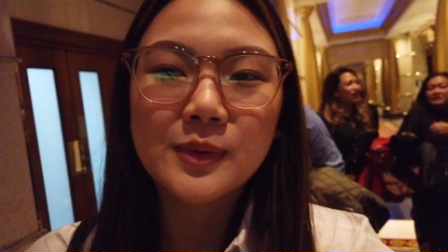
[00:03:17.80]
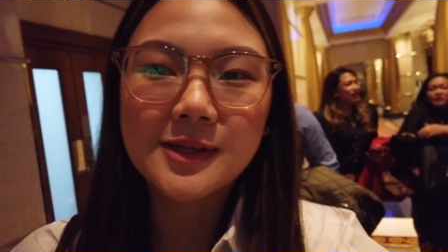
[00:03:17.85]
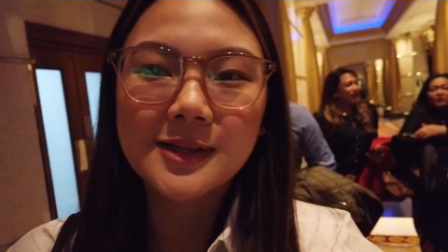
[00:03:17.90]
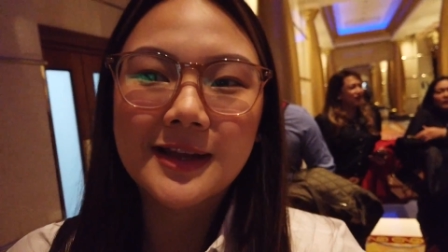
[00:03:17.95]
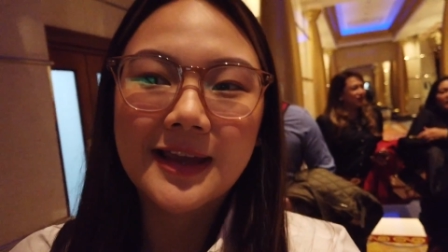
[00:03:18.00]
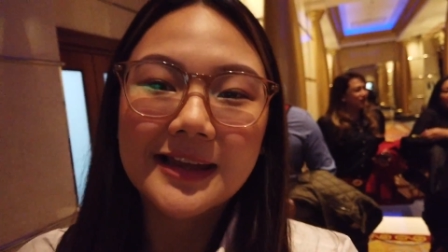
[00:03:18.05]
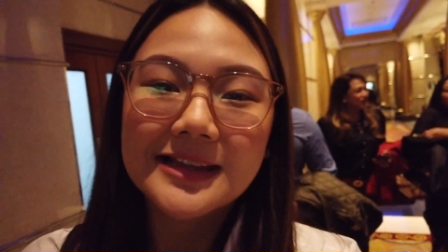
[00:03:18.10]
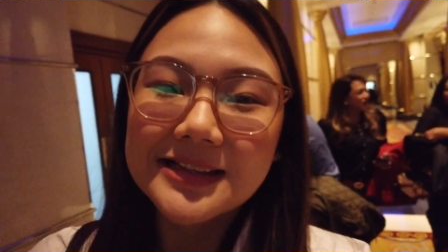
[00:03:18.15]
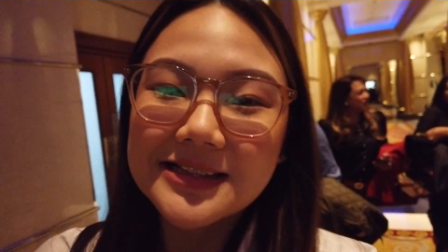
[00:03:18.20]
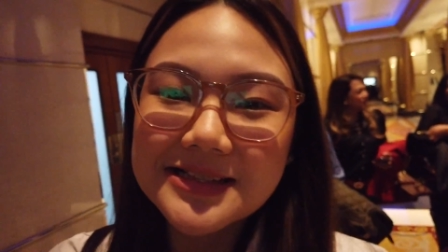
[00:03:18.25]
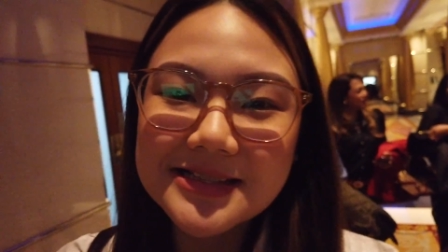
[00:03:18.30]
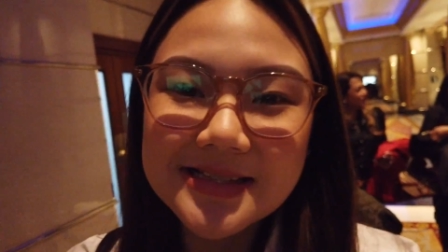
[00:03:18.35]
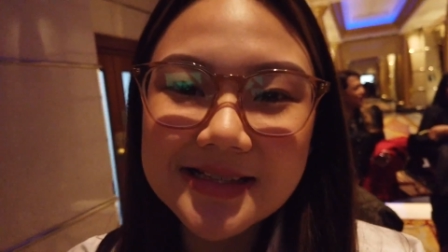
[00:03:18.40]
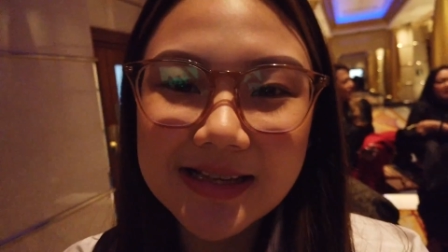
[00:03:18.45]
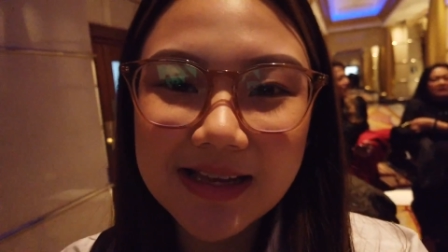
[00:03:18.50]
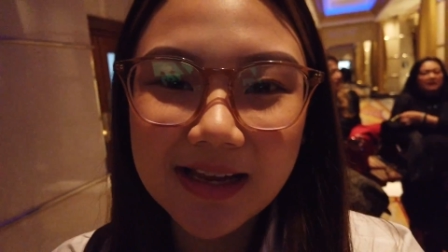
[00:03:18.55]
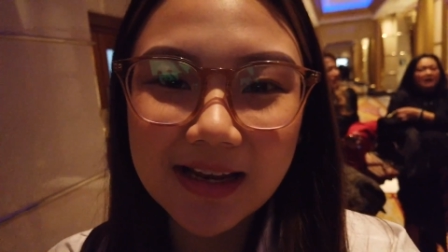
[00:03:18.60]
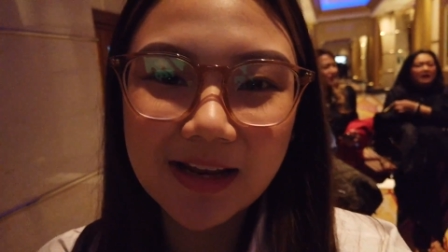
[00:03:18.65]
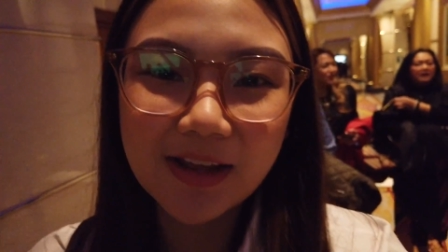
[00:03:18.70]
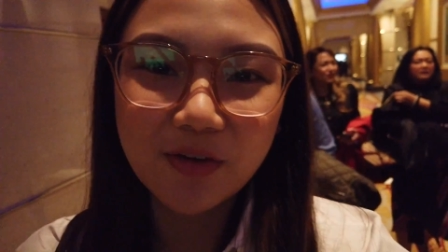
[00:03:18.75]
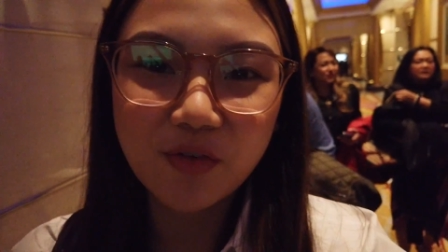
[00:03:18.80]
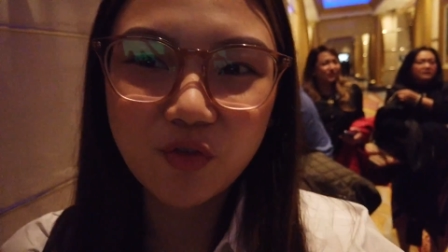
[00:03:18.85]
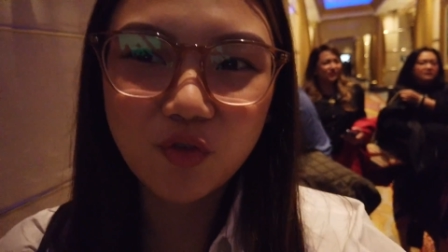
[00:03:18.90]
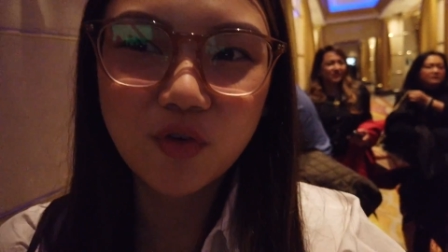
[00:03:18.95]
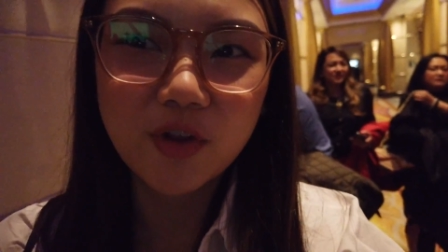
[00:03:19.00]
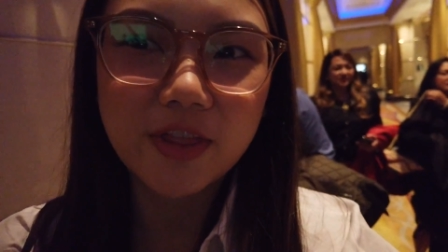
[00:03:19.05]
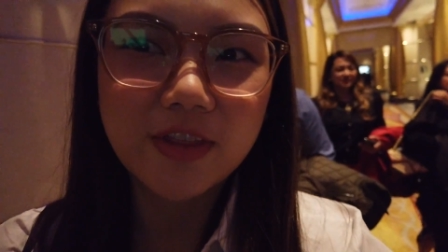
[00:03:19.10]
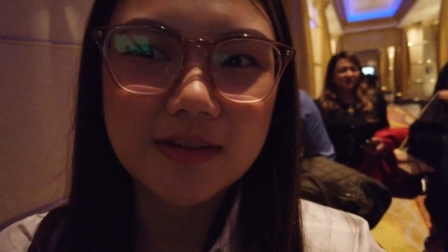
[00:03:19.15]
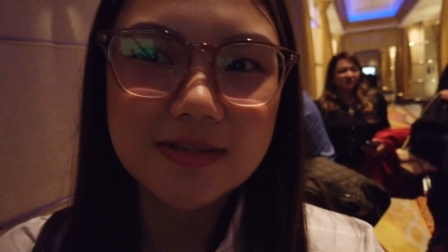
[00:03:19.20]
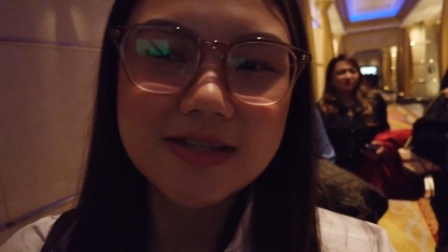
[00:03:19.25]
we'll get to see like
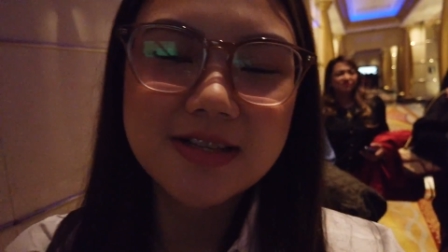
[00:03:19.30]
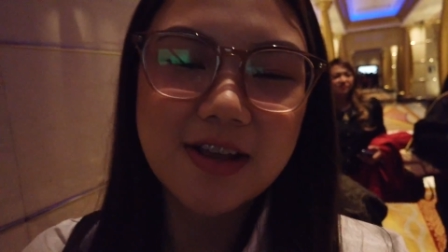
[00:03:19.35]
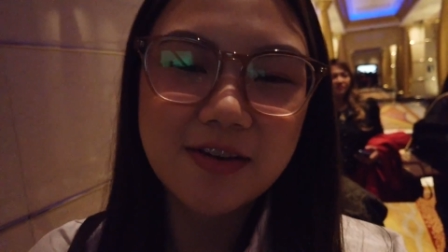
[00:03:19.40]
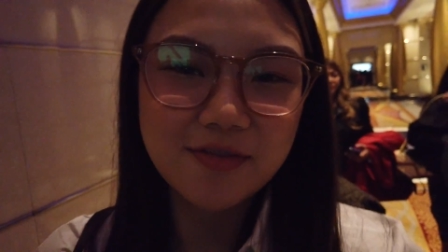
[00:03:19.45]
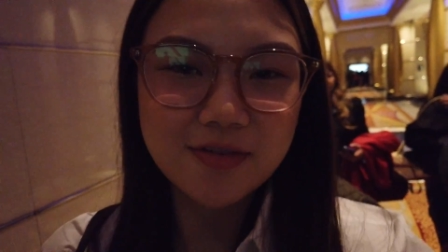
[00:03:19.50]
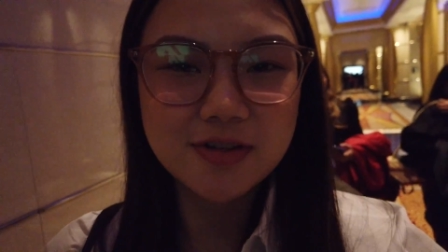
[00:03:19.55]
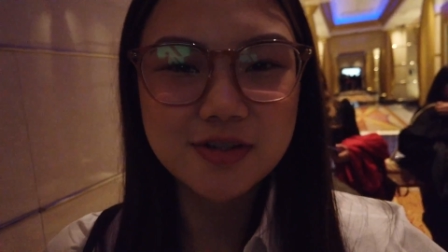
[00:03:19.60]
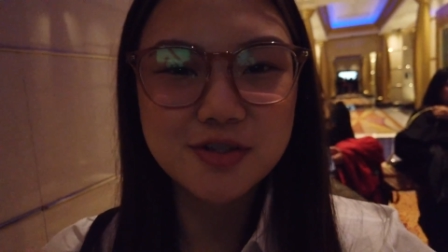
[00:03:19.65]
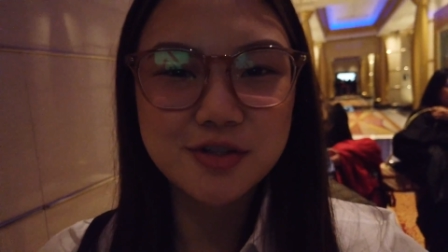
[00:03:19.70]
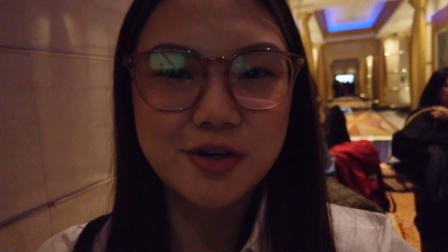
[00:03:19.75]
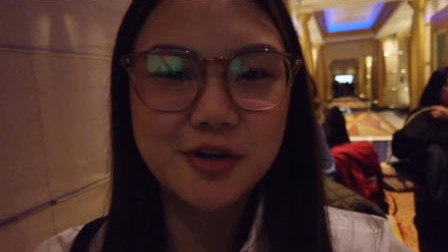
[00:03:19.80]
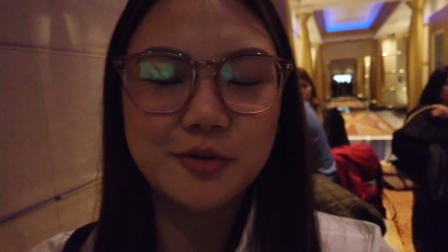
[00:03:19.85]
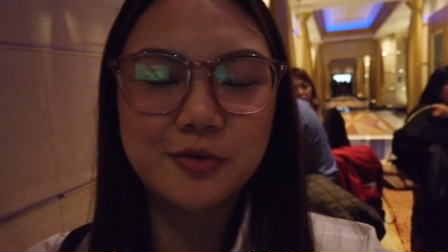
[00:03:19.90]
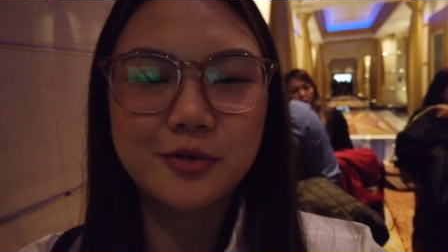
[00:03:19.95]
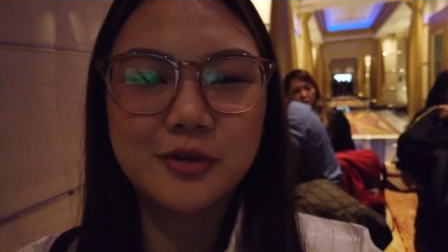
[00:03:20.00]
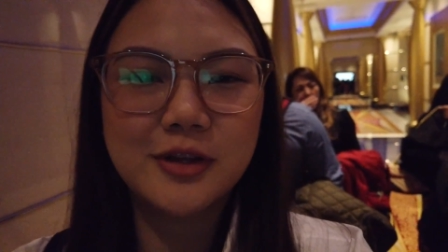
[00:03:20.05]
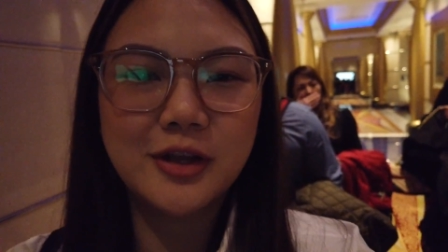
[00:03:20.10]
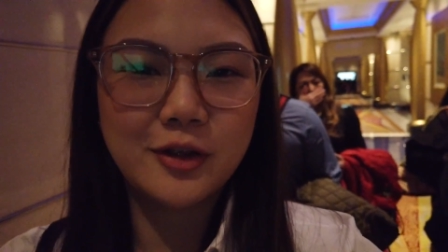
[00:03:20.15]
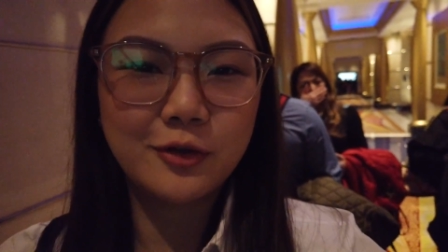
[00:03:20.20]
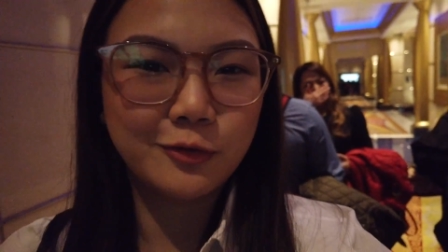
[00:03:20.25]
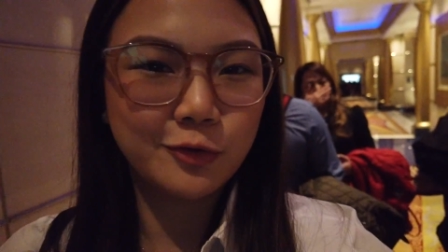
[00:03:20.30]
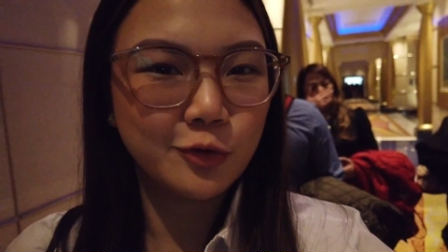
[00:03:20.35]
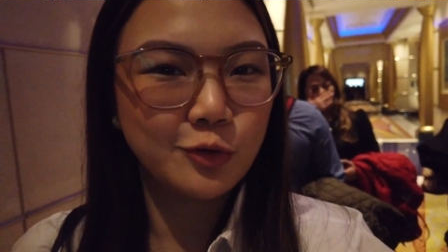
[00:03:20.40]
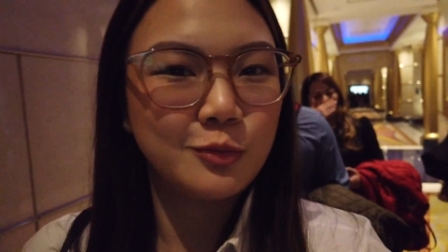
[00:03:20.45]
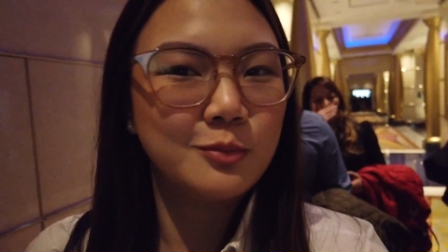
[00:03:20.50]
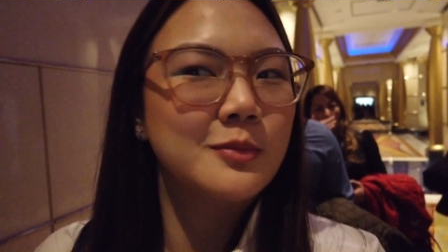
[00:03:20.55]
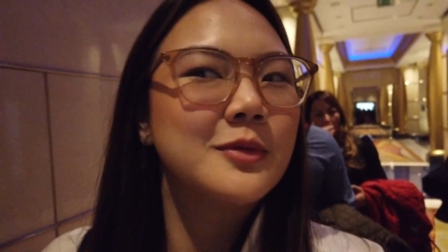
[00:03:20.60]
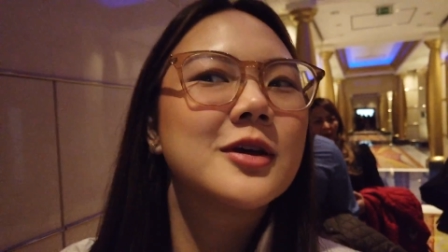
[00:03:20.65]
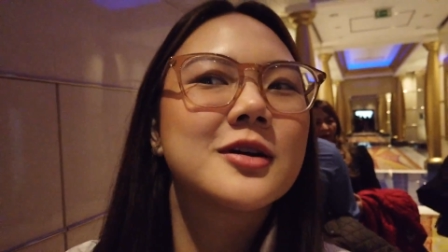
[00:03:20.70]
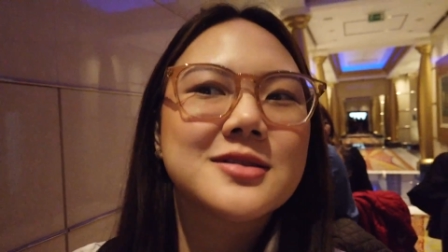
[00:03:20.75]
what a seven star hotel
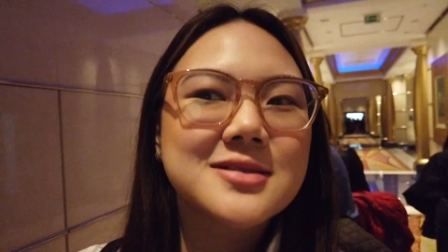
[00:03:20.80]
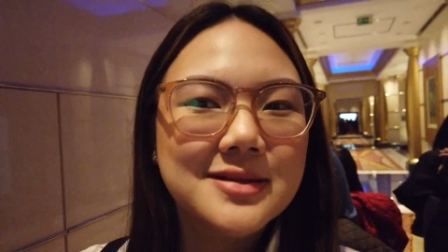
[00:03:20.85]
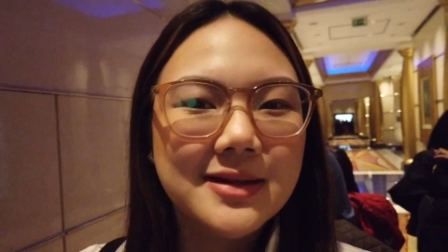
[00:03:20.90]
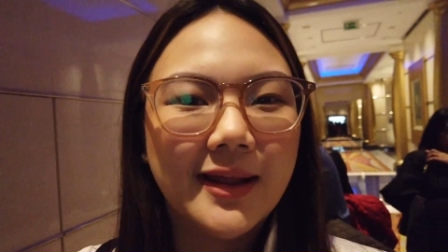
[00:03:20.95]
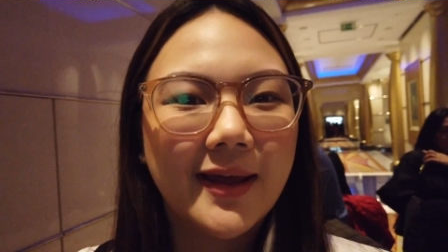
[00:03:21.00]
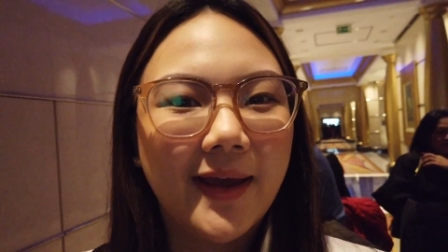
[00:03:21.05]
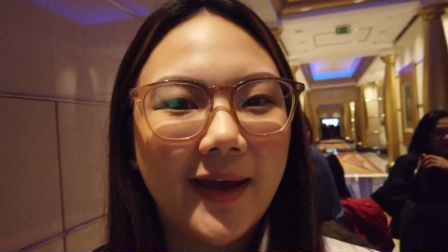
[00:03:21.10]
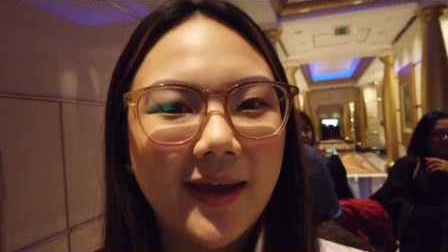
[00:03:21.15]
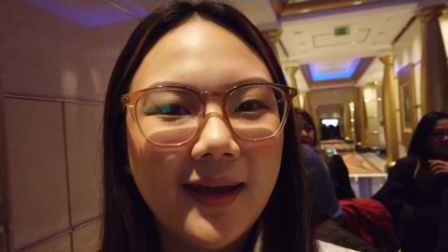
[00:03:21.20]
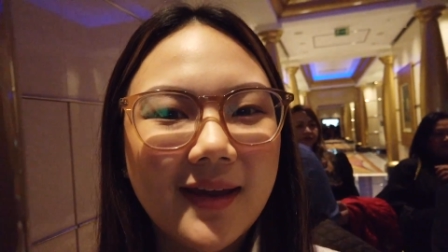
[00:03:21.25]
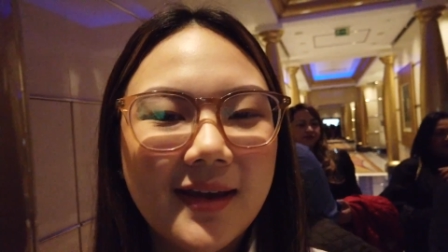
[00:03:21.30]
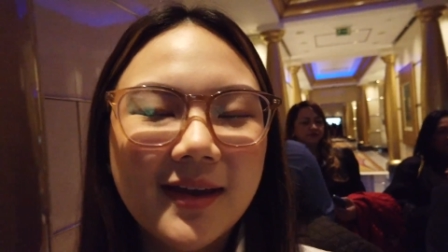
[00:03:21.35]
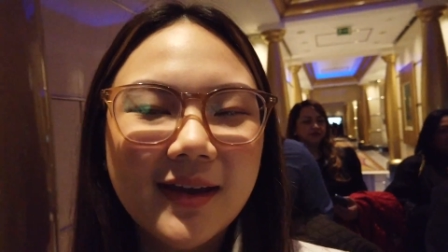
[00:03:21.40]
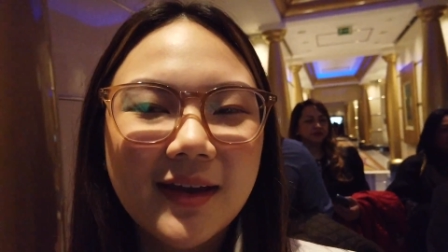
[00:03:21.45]
room looks like.